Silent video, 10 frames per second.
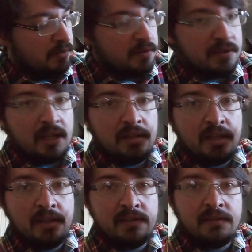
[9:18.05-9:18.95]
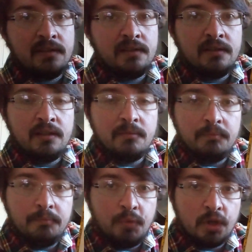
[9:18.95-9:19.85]
See, this
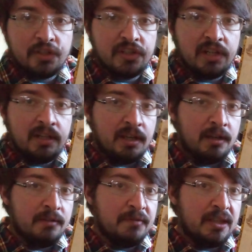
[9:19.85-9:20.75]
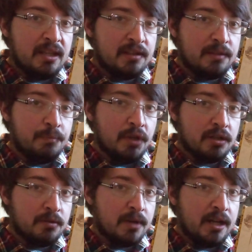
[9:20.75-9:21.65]
portion of this
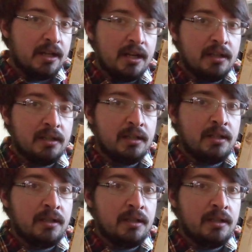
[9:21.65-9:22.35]
book right here